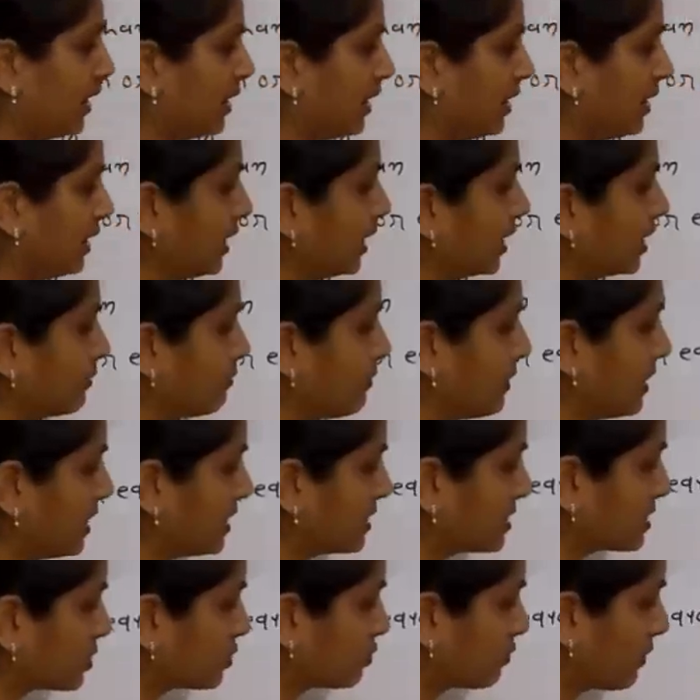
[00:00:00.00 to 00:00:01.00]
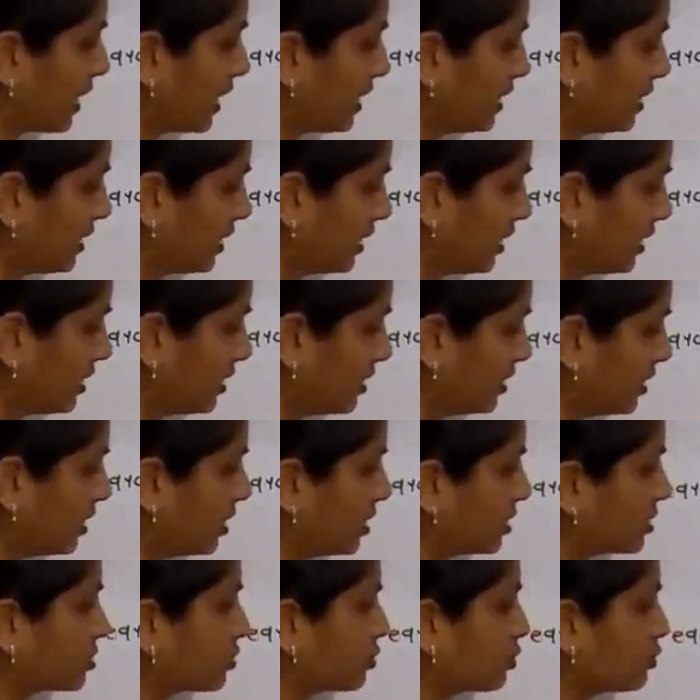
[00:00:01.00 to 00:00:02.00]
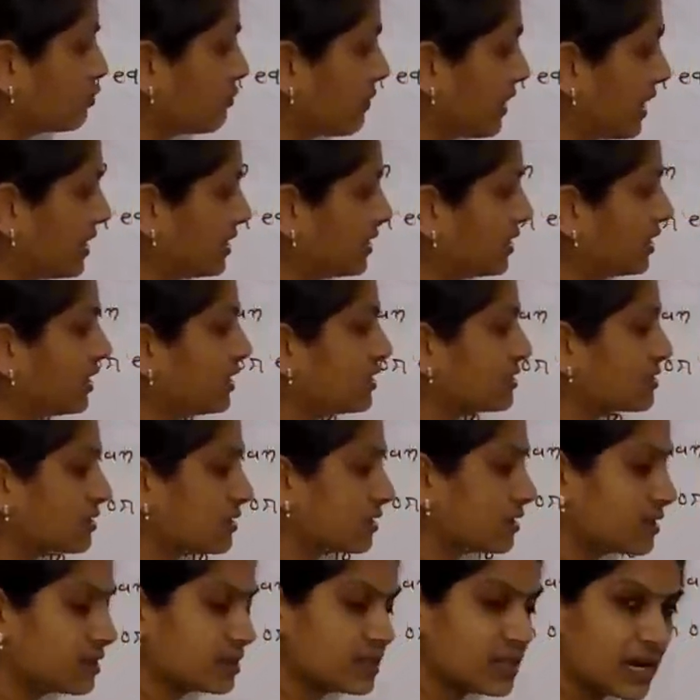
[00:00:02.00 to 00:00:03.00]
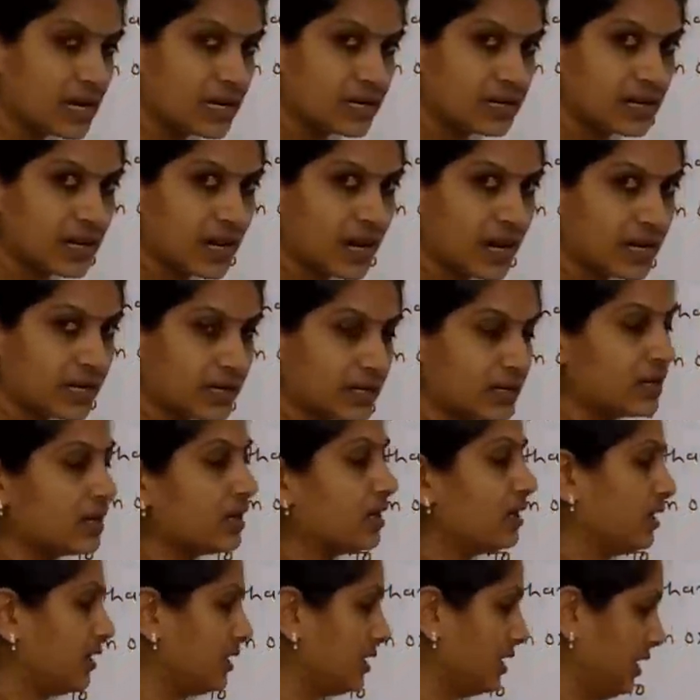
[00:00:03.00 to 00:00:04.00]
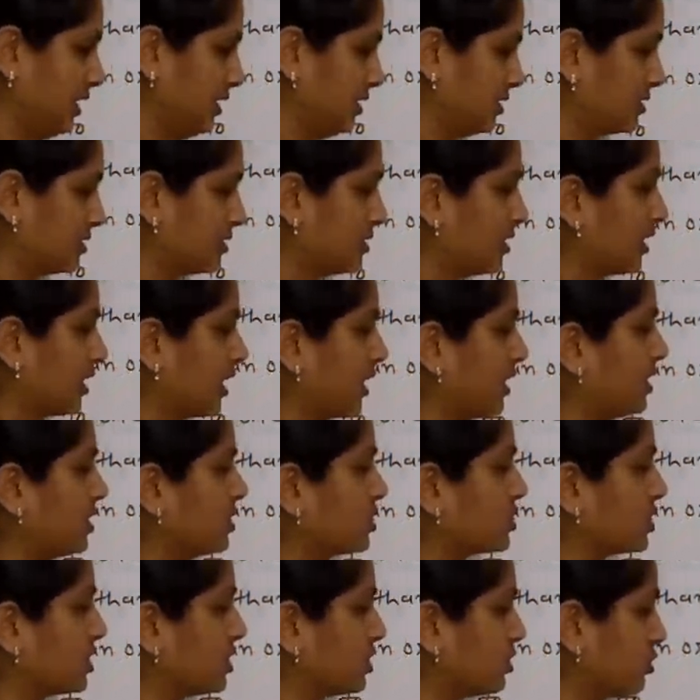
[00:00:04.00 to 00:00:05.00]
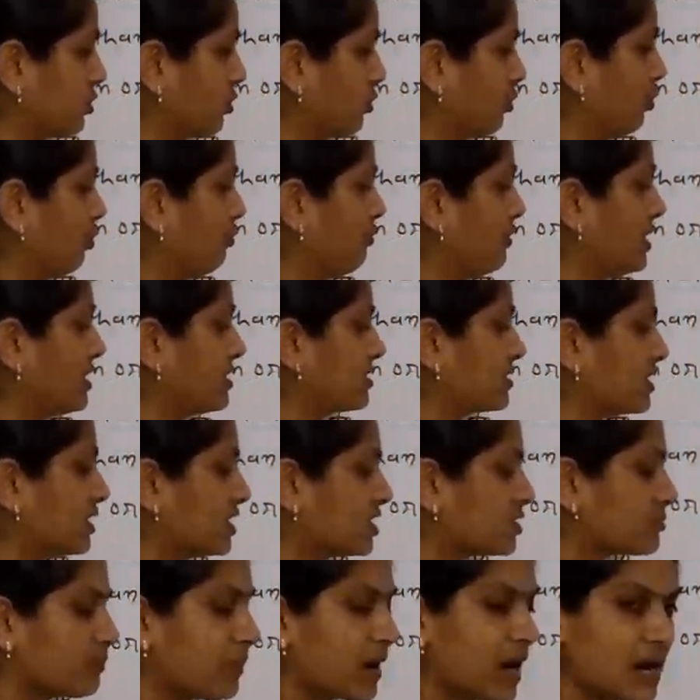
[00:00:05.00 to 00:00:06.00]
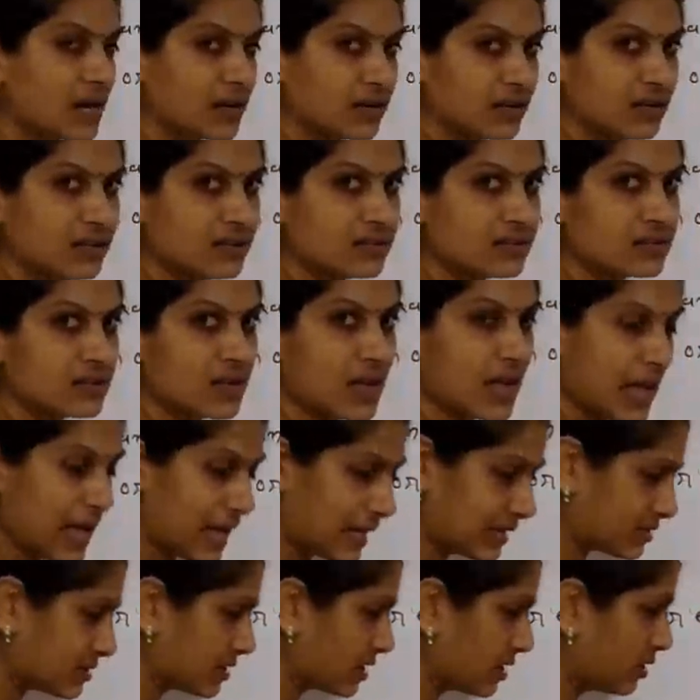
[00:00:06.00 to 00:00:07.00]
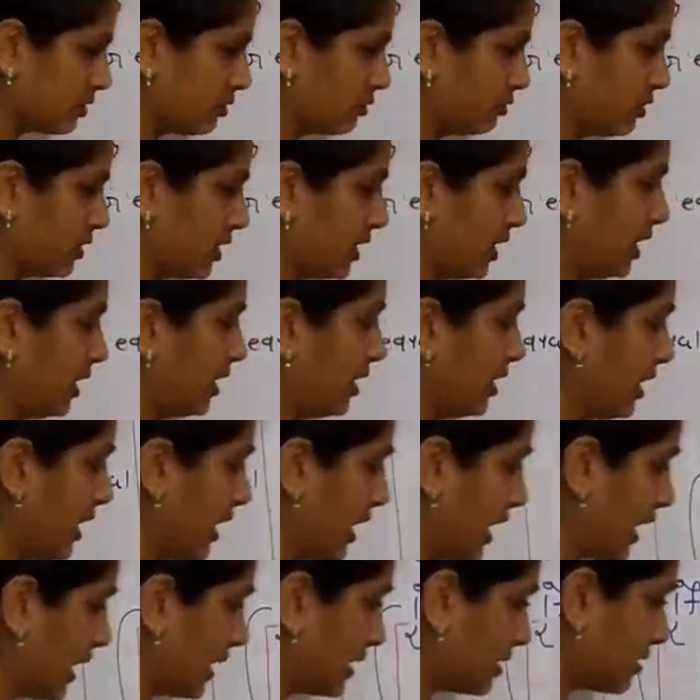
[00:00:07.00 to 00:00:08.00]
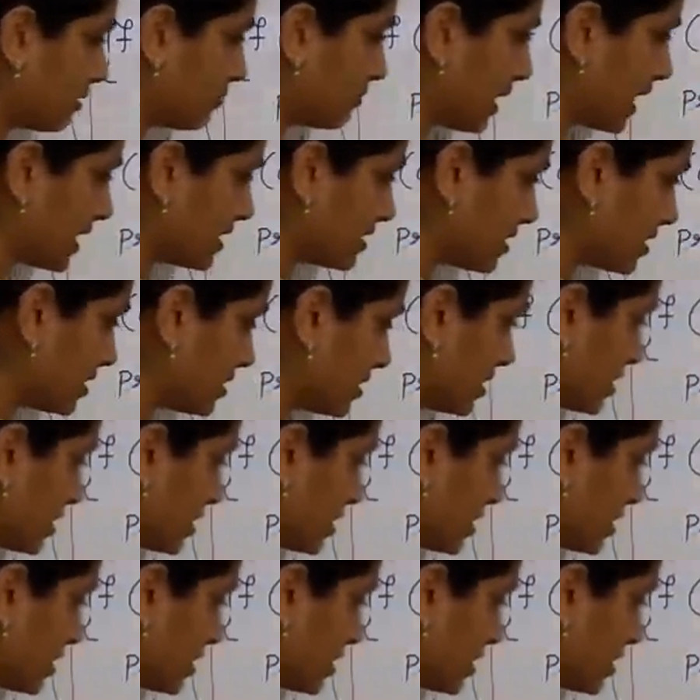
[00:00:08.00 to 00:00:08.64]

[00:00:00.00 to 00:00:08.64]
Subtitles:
Here B is 20. So 20 is greater than 10? Yes. The condition true means this part is executed and the message